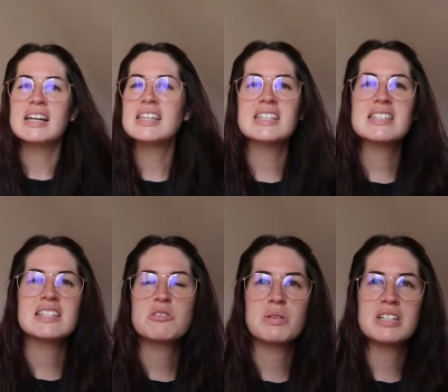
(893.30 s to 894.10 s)
I think it's
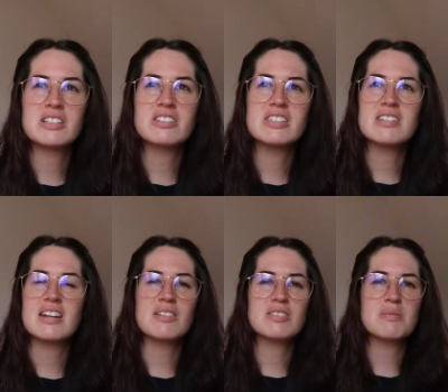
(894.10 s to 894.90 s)
like 20 degrees
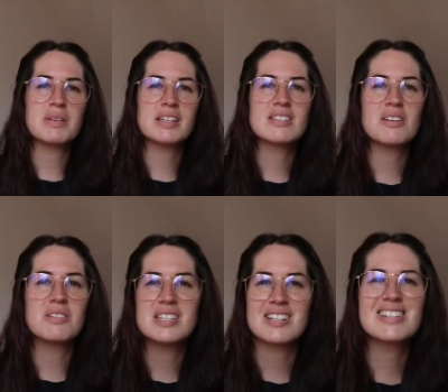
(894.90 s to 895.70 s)
today or something, so
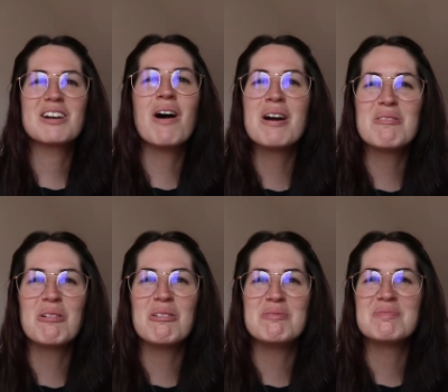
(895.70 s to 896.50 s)
it's actually
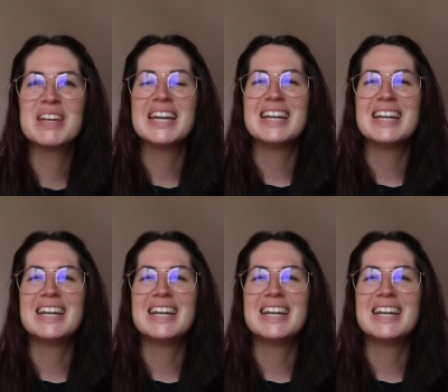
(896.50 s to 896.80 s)
quite warm